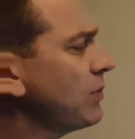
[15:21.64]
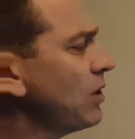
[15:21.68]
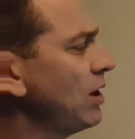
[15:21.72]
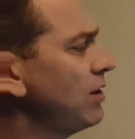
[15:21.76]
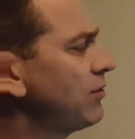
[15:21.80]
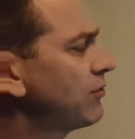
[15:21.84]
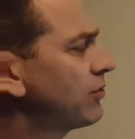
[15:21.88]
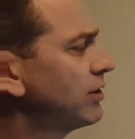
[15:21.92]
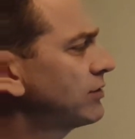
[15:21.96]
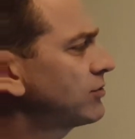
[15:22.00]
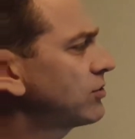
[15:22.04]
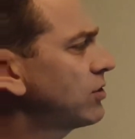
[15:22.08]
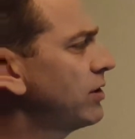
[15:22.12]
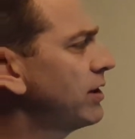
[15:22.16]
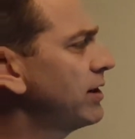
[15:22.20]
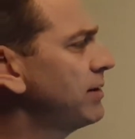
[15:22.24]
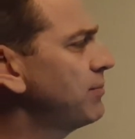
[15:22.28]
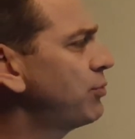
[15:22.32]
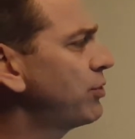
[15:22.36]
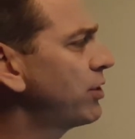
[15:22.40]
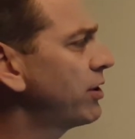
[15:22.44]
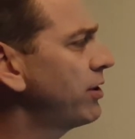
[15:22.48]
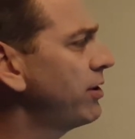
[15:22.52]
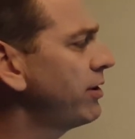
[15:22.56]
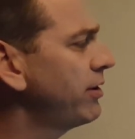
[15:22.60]
so let's go ahead and
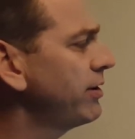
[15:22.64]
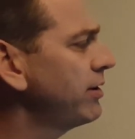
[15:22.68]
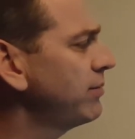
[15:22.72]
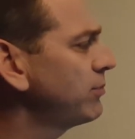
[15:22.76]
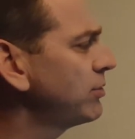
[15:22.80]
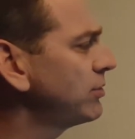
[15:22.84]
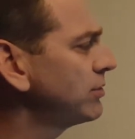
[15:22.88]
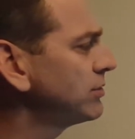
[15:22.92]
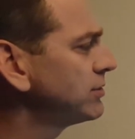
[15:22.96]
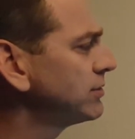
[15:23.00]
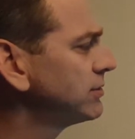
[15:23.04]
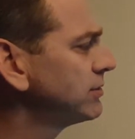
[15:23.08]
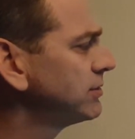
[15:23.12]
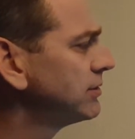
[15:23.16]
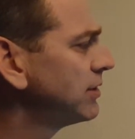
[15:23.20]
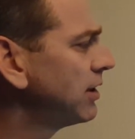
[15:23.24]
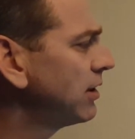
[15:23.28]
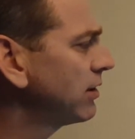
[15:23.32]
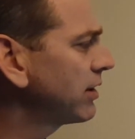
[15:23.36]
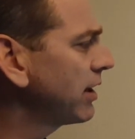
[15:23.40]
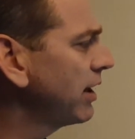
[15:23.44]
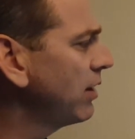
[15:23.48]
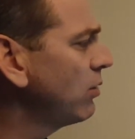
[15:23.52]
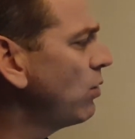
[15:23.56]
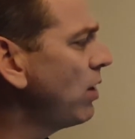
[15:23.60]
put in our numbers.
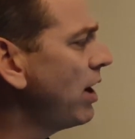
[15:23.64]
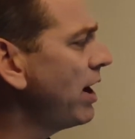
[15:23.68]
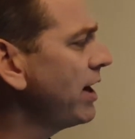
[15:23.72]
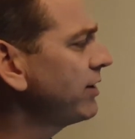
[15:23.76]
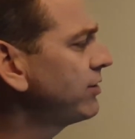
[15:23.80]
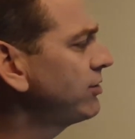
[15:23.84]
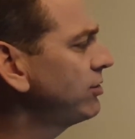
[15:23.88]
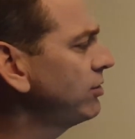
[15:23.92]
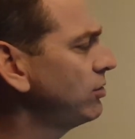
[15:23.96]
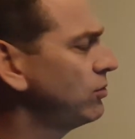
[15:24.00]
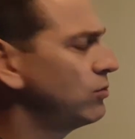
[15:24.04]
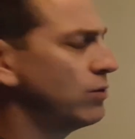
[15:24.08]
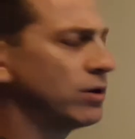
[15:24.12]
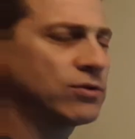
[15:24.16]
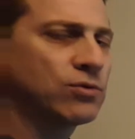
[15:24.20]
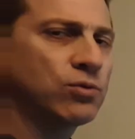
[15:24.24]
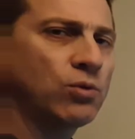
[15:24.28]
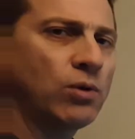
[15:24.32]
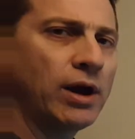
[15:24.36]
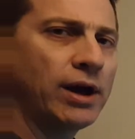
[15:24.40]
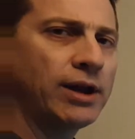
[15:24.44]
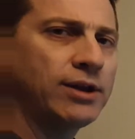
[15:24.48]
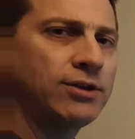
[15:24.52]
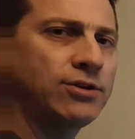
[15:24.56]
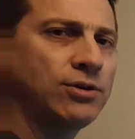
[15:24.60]
Okay, y2, what's
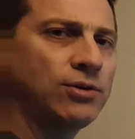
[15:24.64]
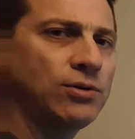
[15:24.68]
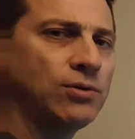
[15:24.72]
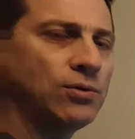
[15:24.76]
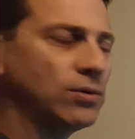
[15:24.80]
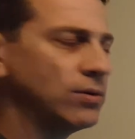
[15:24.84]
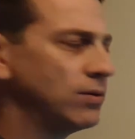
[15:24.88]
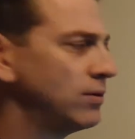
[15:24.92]
y2?